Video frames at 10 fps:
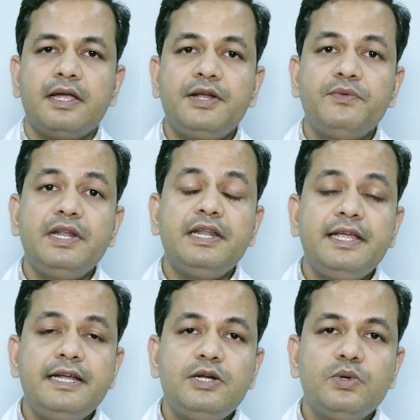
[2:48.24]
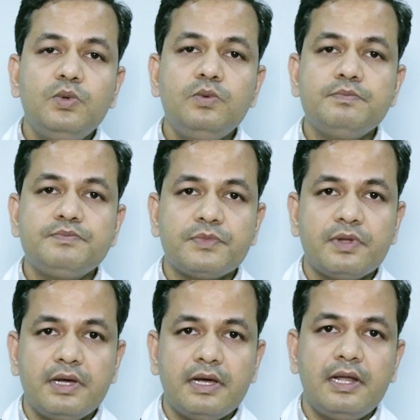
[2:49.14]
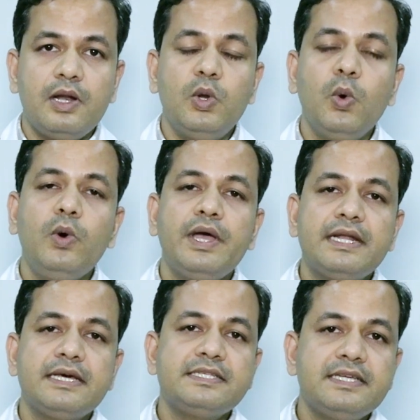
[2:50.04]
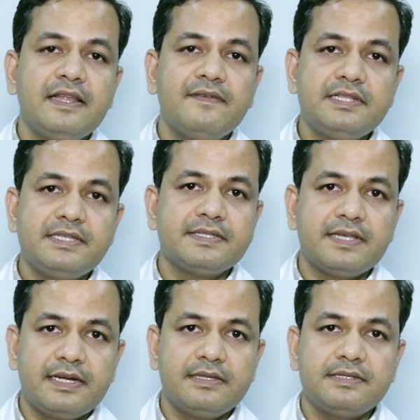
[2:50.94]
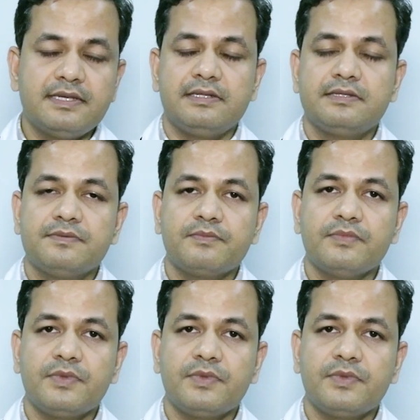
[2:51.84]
it will lead to low energy levels inside the cells.